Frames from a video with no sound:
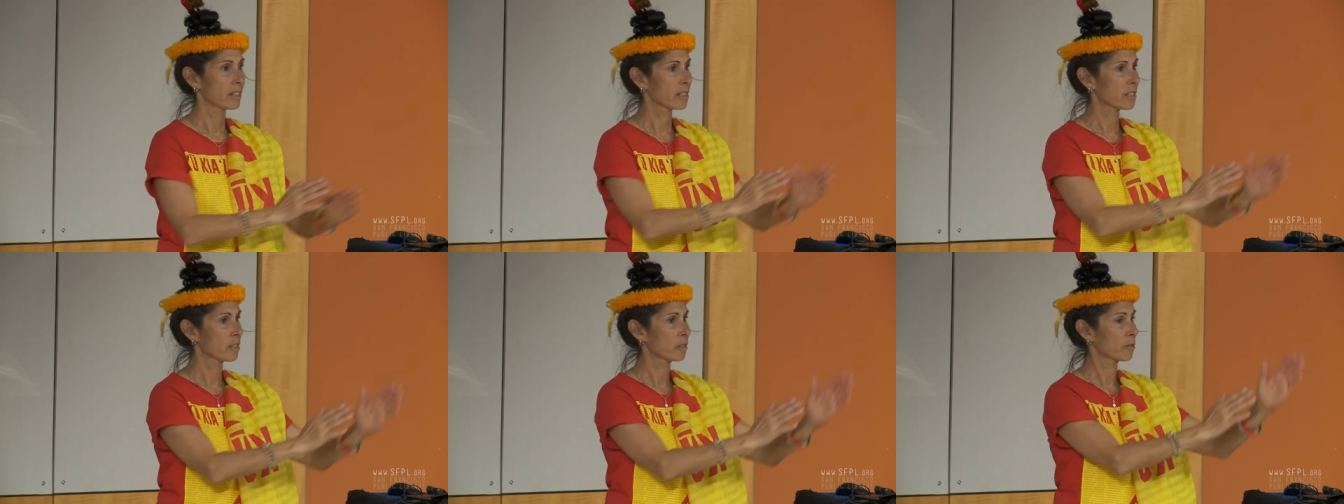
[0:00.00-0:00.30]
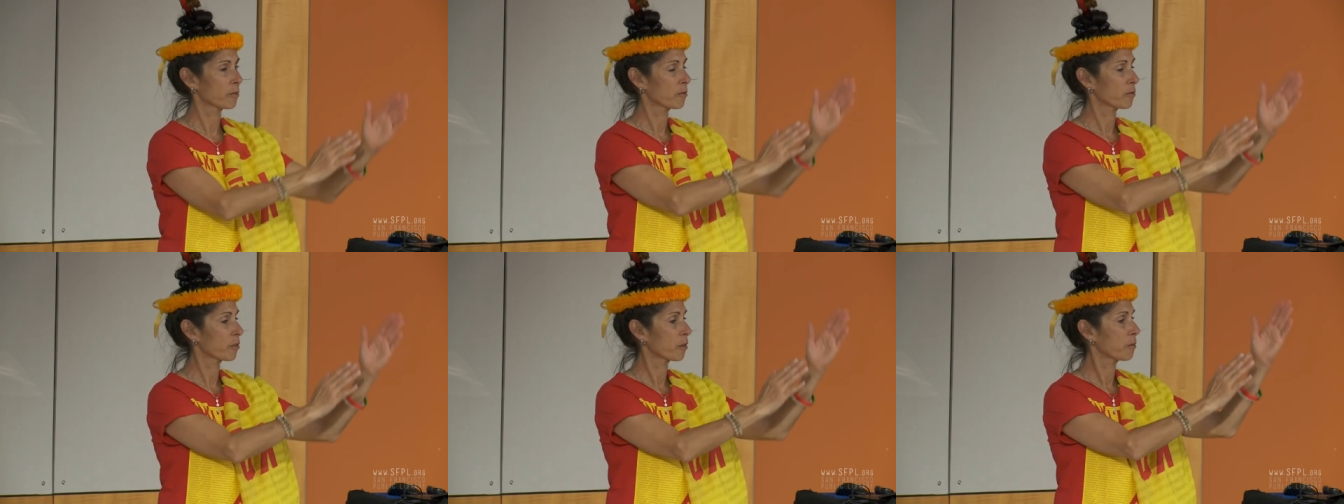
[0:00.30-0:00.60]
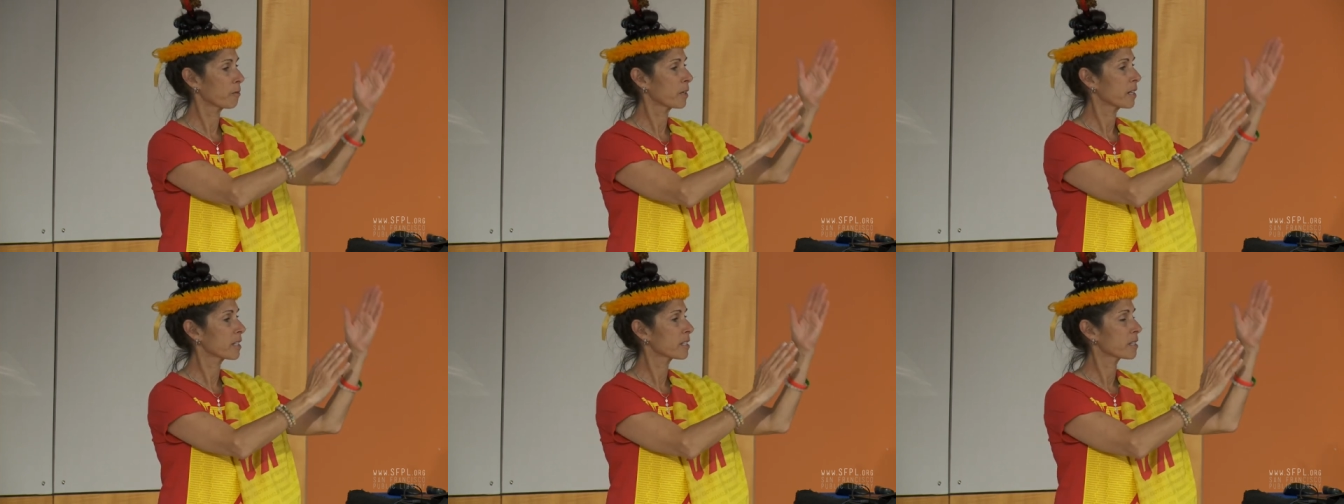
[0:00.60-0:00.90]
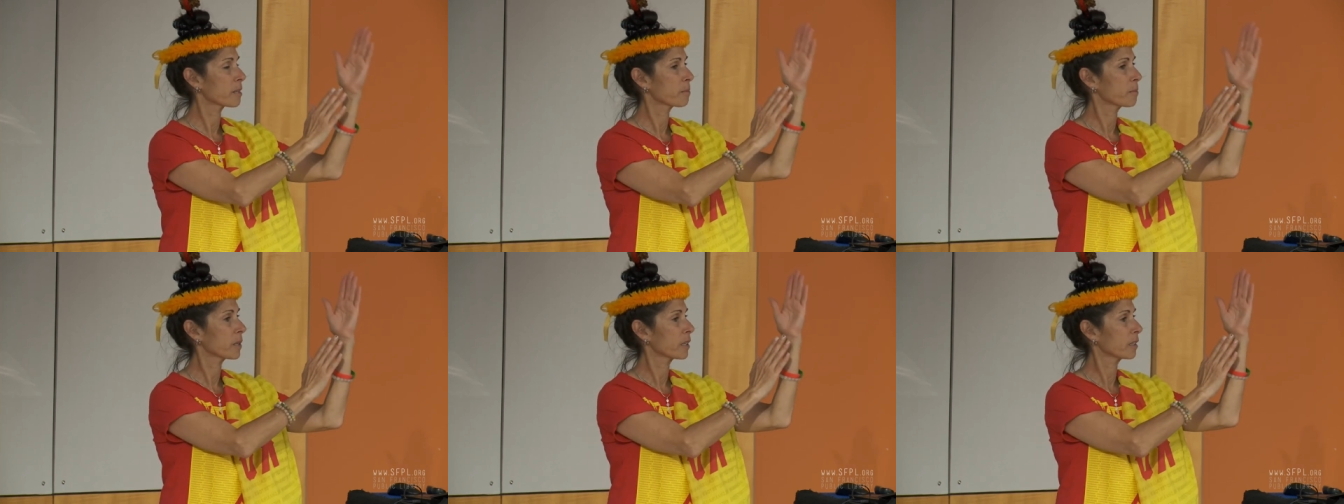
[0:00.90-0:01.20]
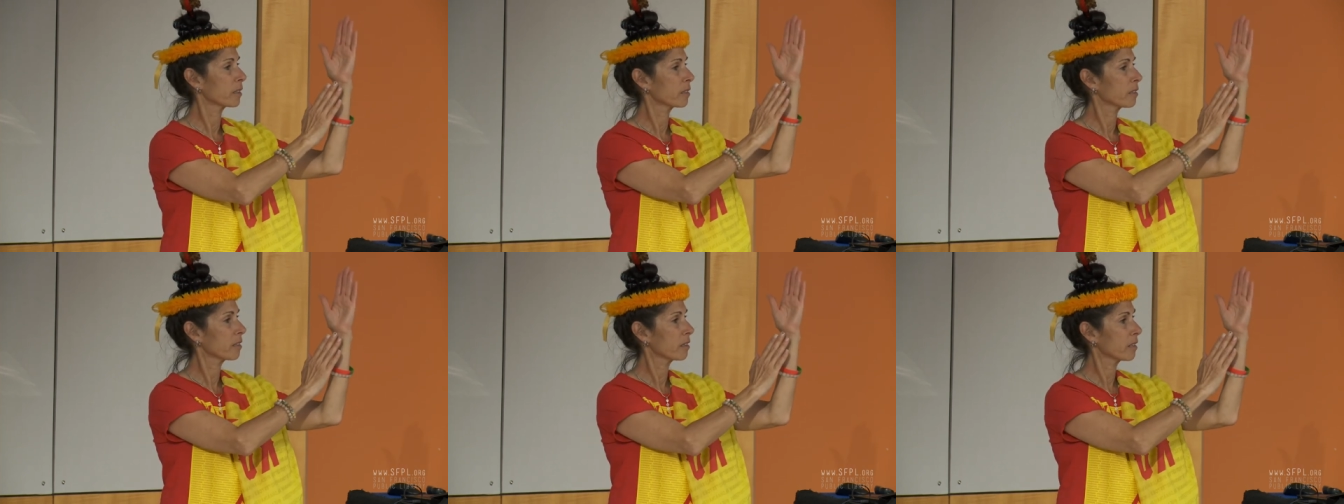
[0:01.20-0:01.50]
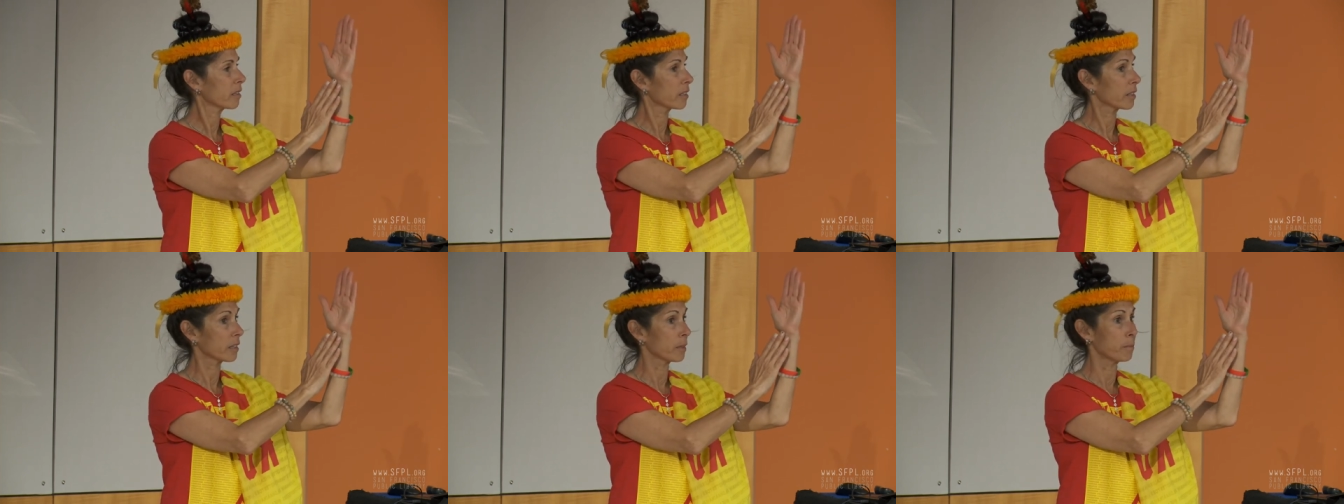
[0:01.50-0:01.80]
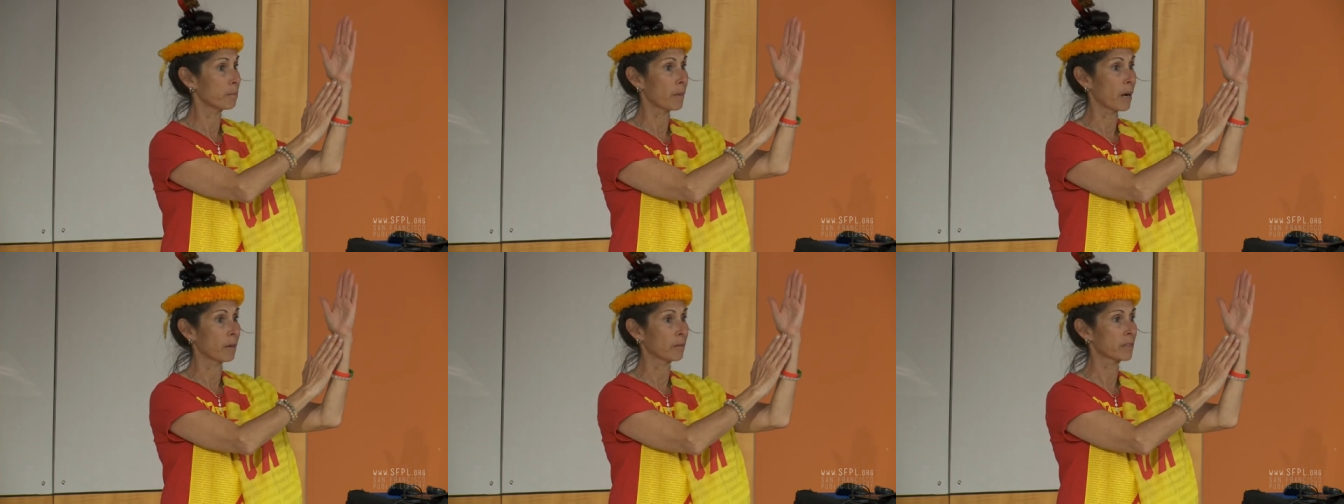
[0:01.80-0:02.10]
So for what is the pillar? The
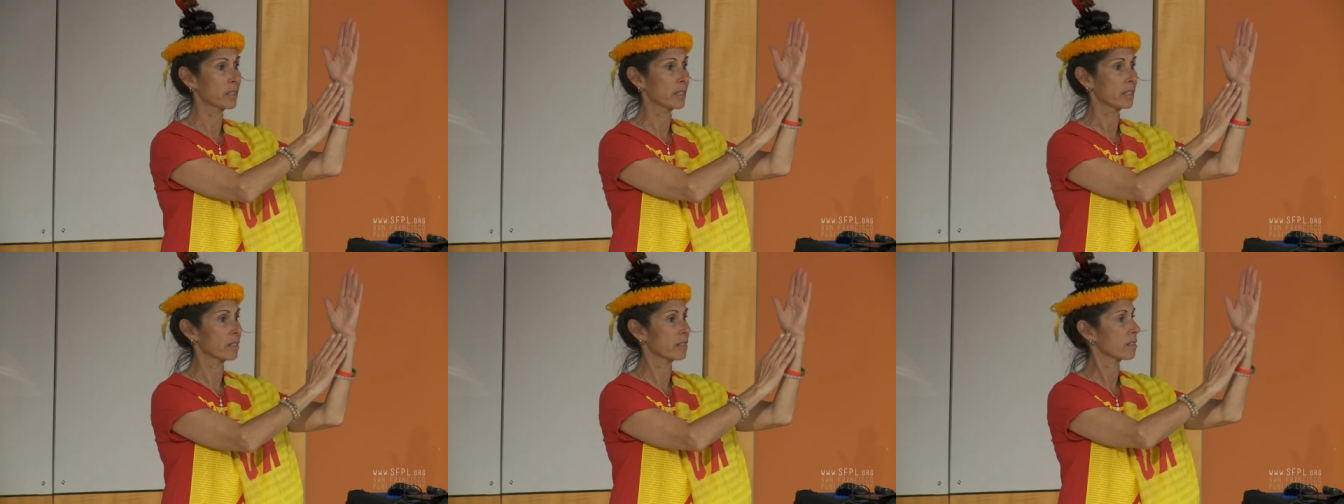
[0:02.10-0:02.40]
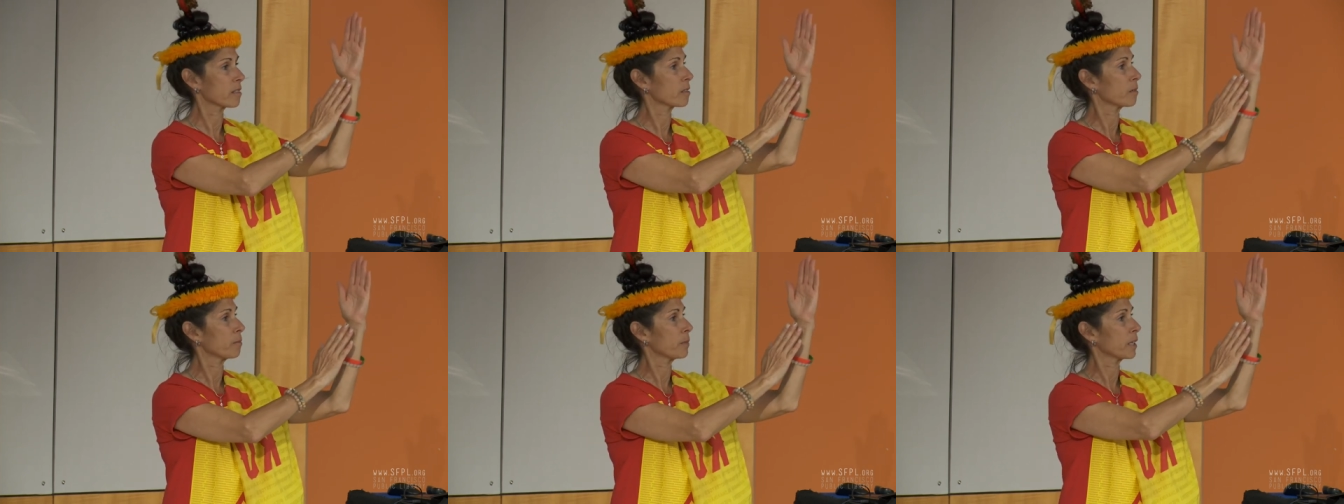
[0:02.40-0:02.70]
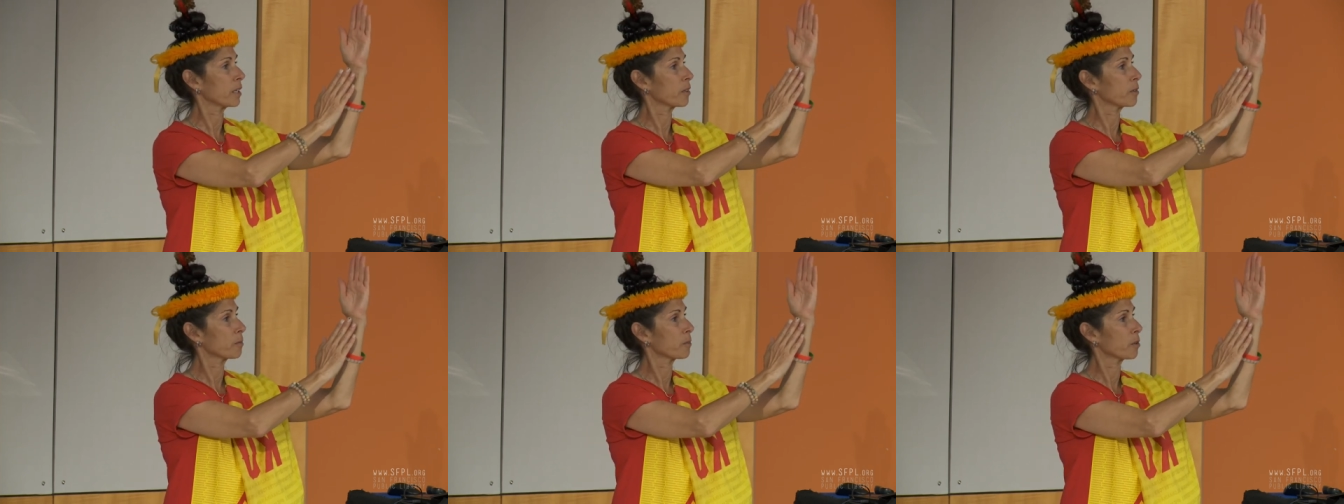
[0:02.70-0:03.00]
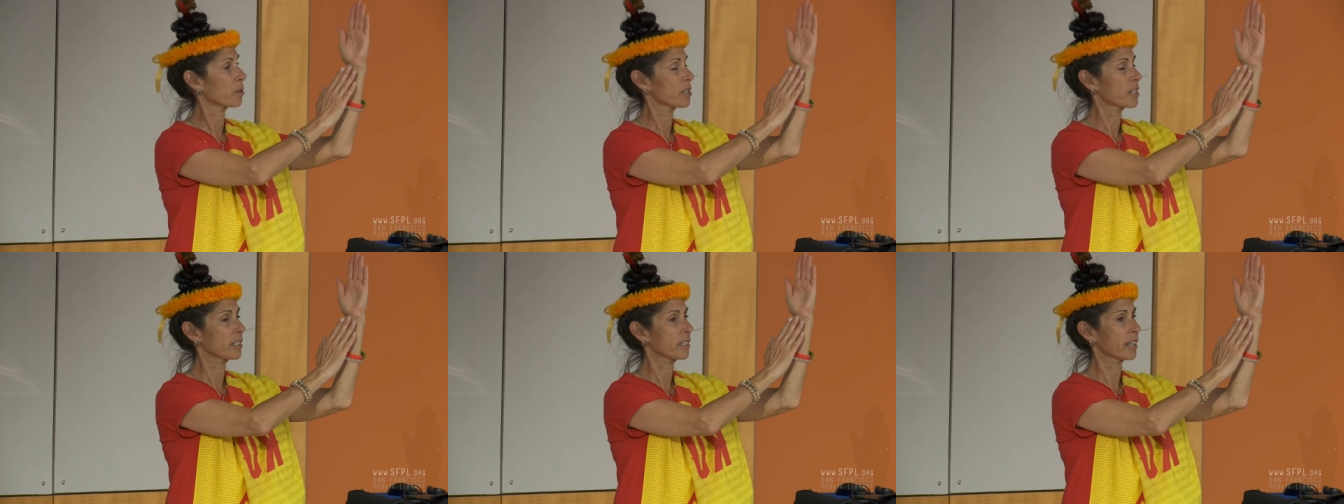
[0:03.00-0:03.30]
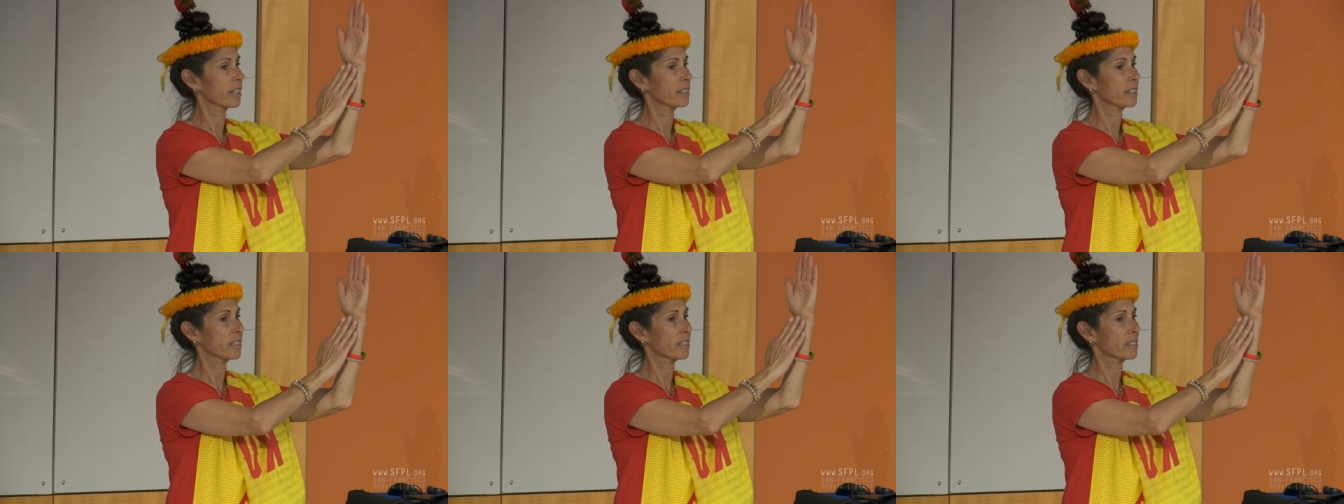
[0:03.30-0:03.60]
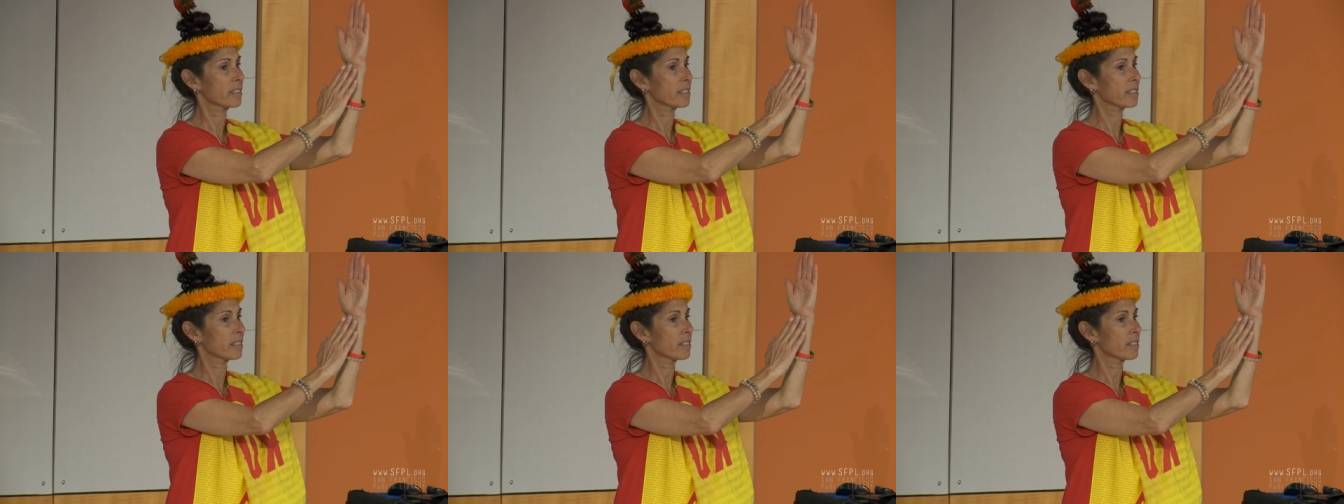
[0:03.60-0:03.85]
mountain. Your motion like this.